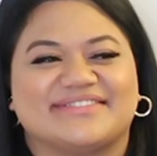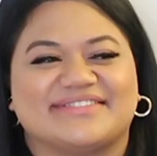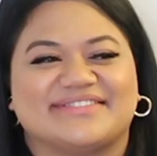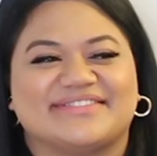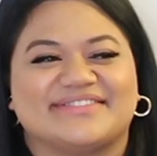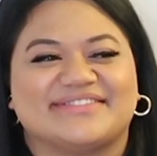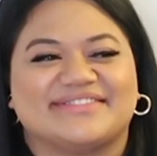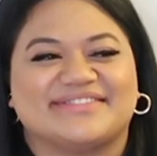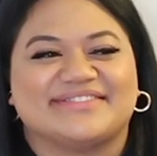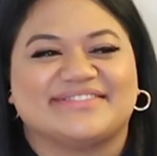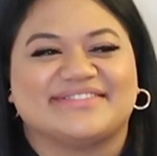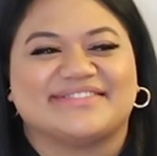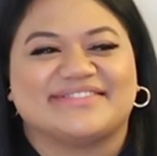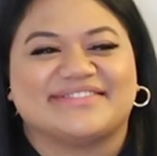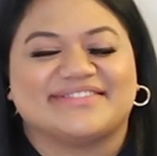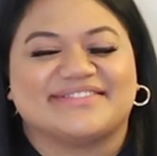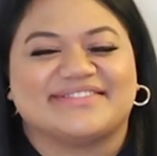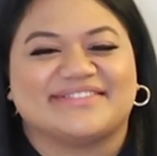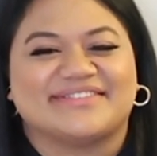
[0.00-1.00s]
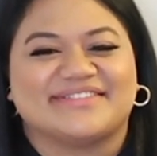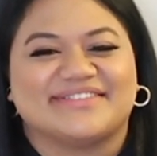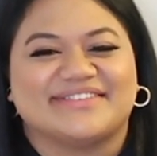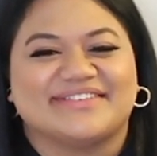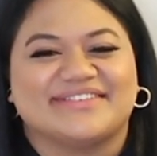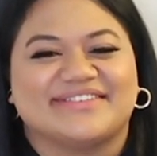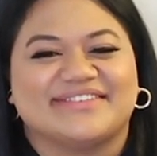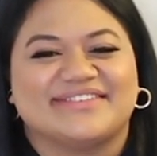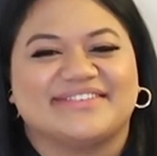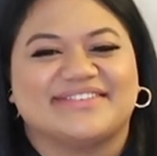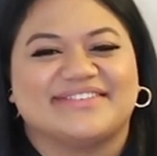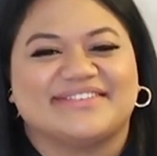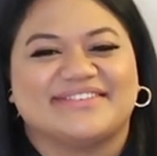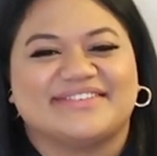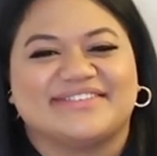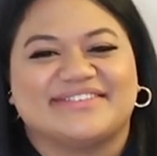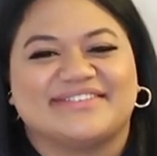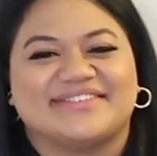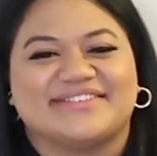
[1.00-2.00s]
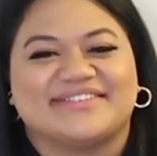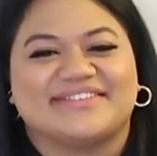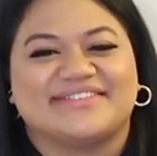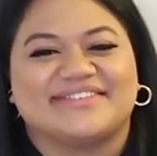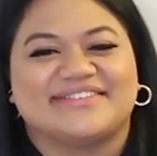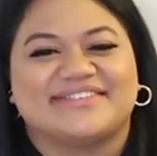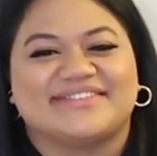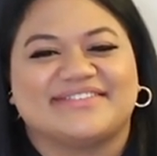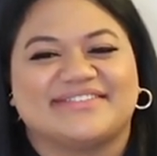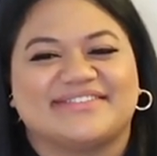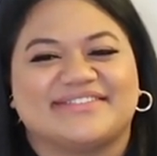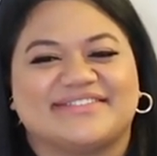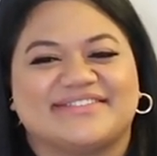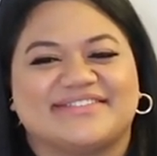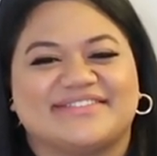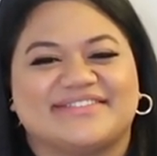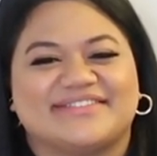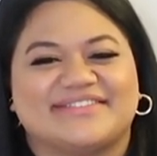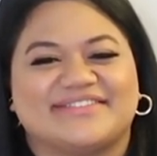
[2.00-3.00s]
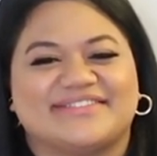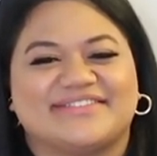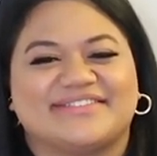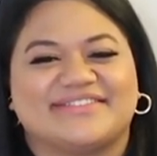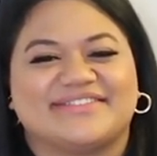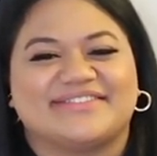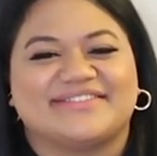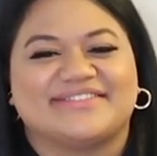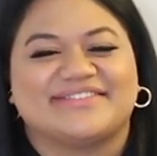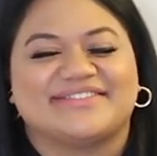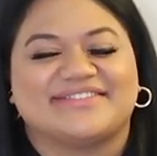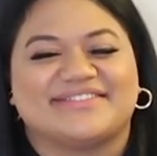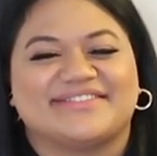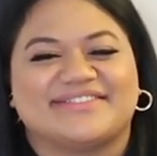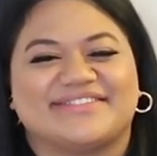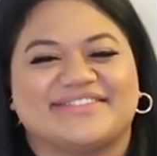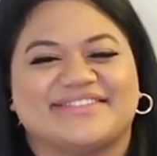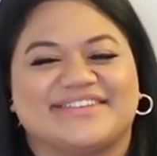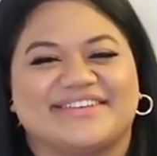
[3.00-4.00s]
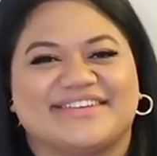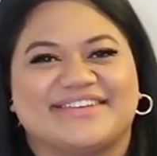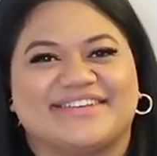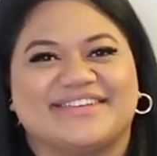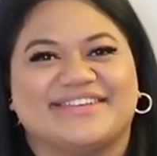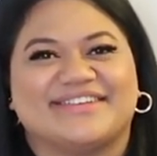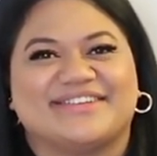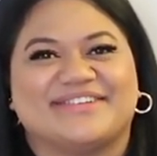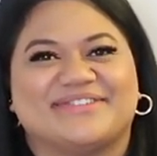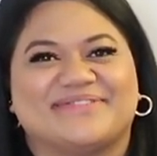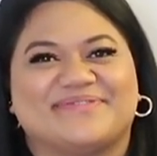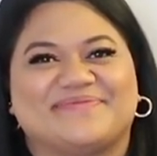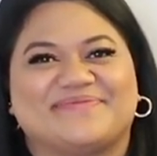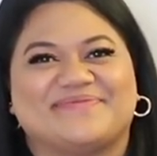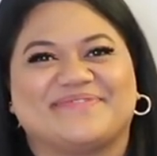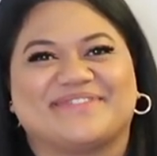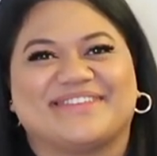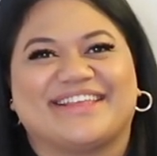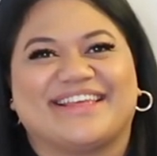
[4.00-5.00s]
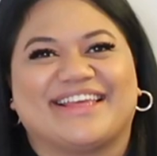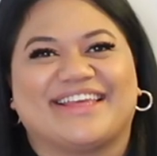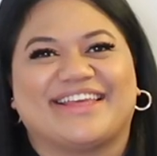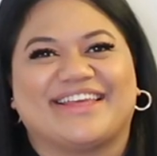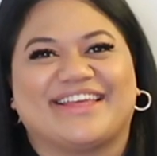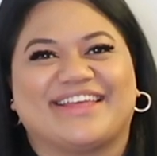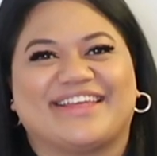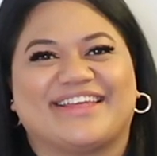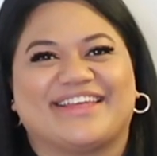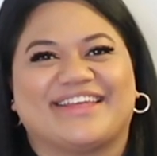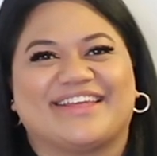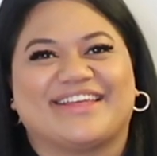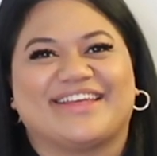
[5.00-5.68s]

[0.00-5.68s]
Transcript: This person isn't speaking.